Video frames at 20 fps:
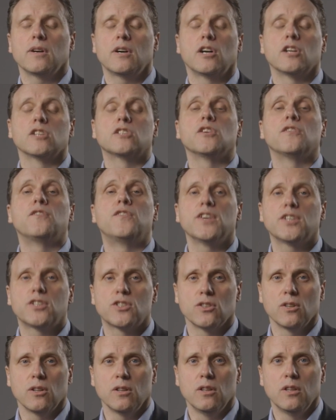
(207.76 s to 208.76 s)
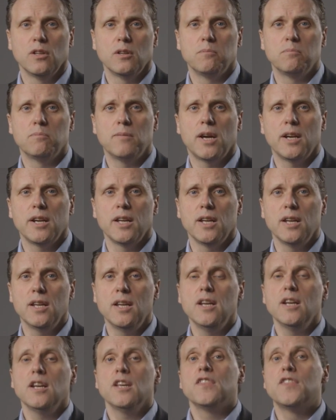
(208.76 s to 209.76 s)
artificial
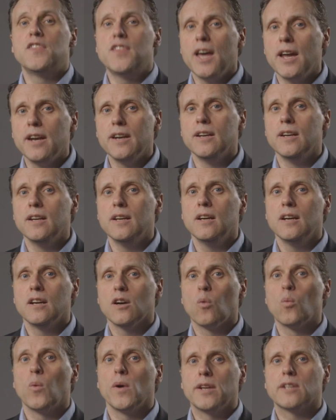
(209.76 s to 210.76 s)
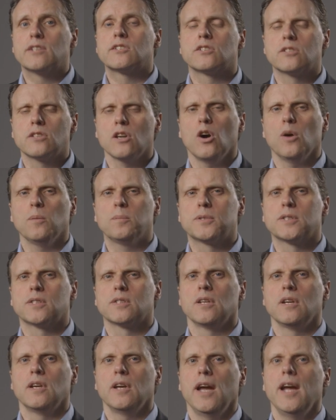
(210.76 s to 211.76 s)
money, then when it
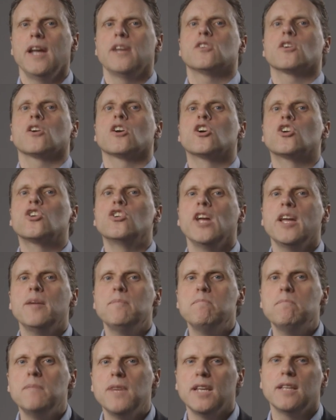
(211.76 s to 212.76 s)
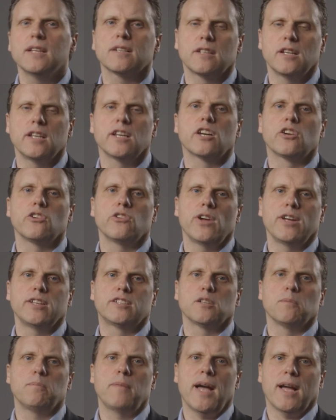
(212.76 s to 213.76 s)
stops, it immediately
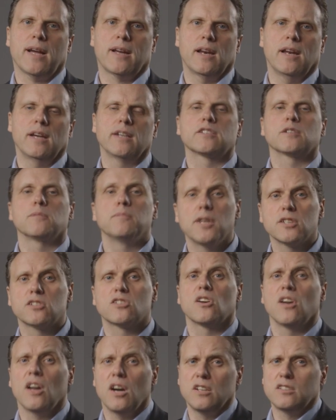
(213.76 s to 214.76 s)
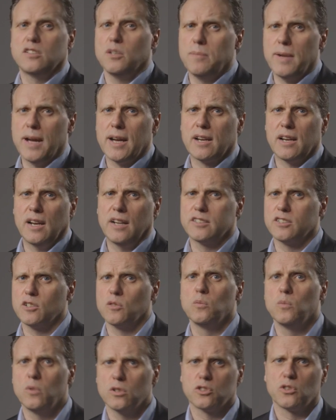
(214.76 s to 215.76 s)
creates a backlash, a much larger backlash
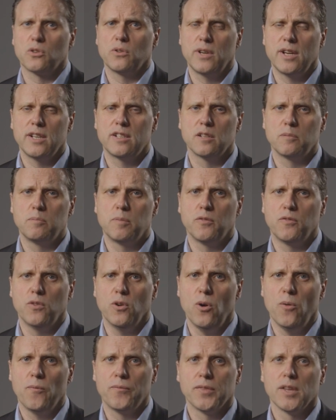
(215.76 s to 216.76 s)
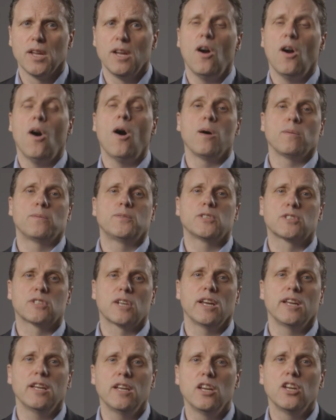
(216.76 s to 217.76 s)
than was created before.
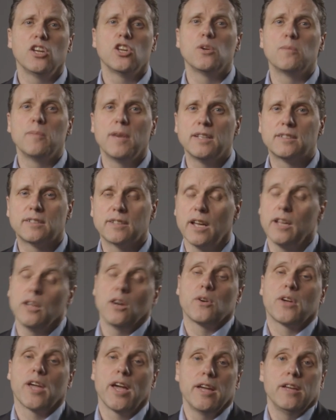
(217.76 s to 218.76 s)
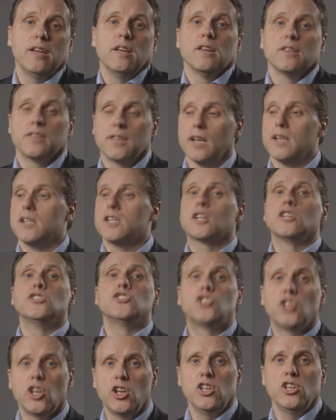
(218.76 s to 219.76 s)
Obviously, you may say, okay, then
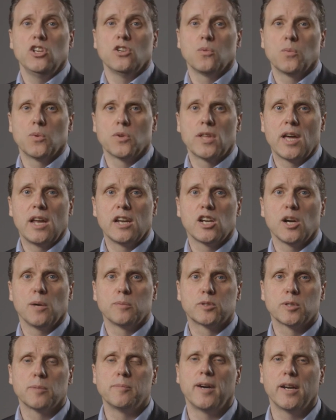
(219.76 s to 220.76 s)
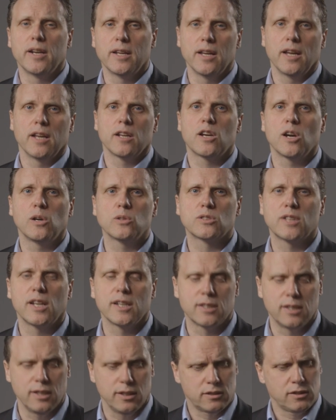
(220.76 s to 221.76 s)
continue with helicopter money. It goes
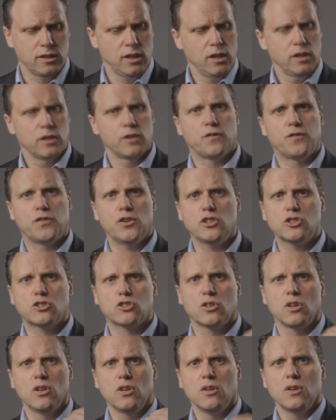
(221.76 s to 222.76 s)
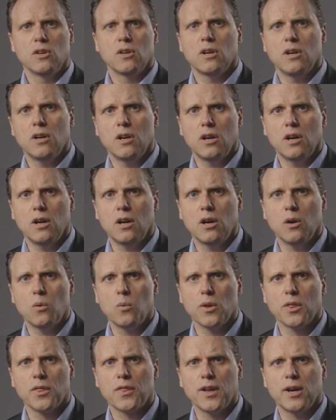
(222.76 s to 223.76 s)
like this. The first
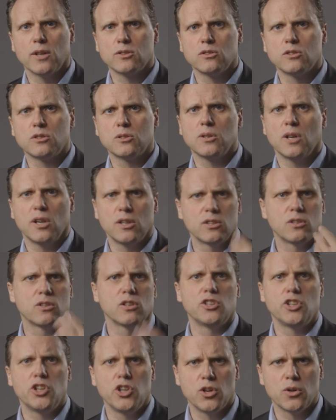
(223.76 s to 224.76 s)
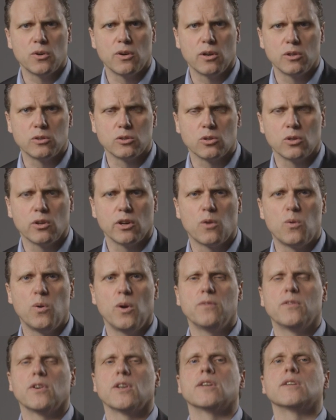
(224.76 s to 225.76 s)
1,200 euros or
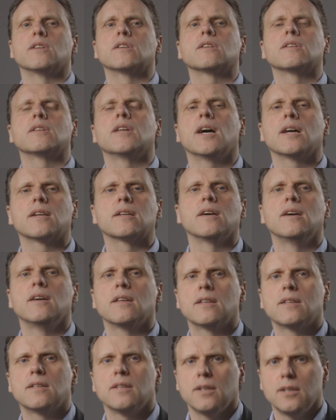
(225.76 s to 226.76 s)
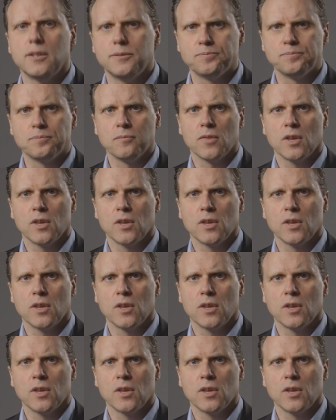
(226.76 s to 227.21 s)
equivalent that the